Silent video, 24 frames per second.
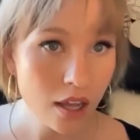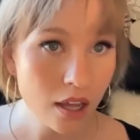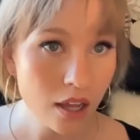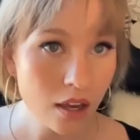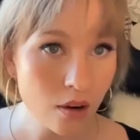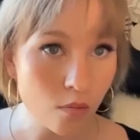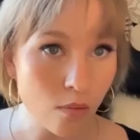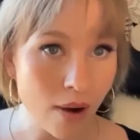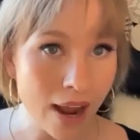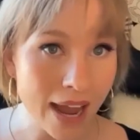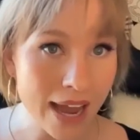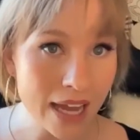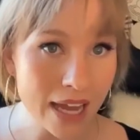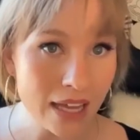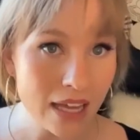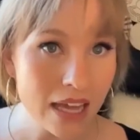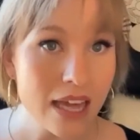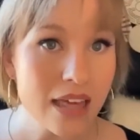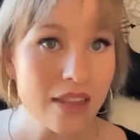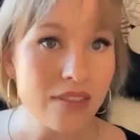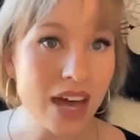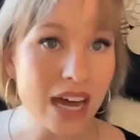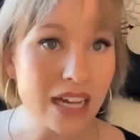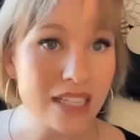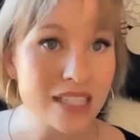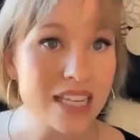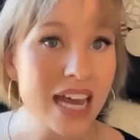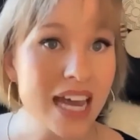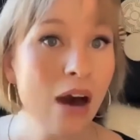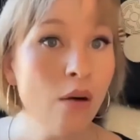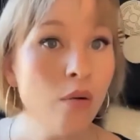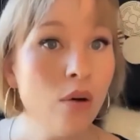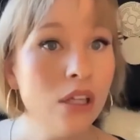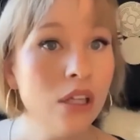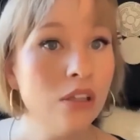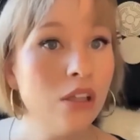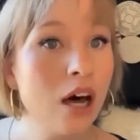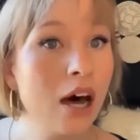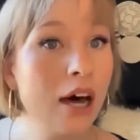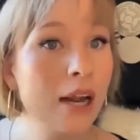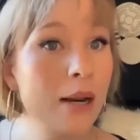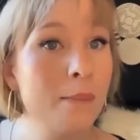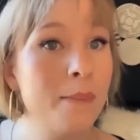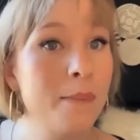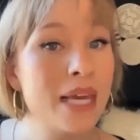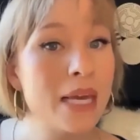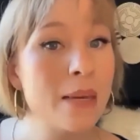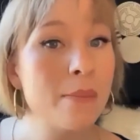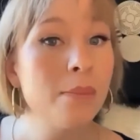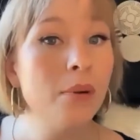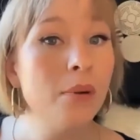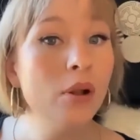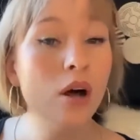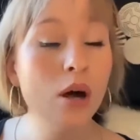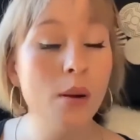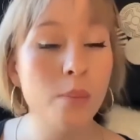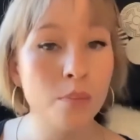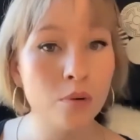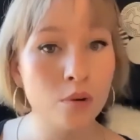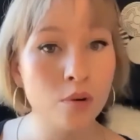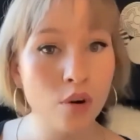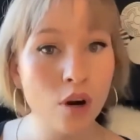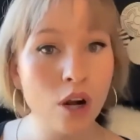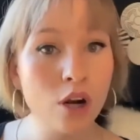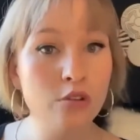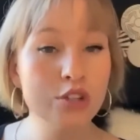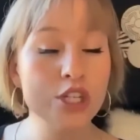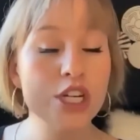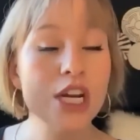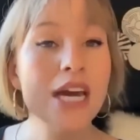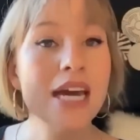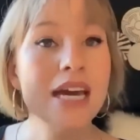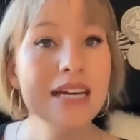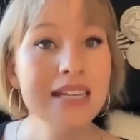Right? That's how a lot of people approach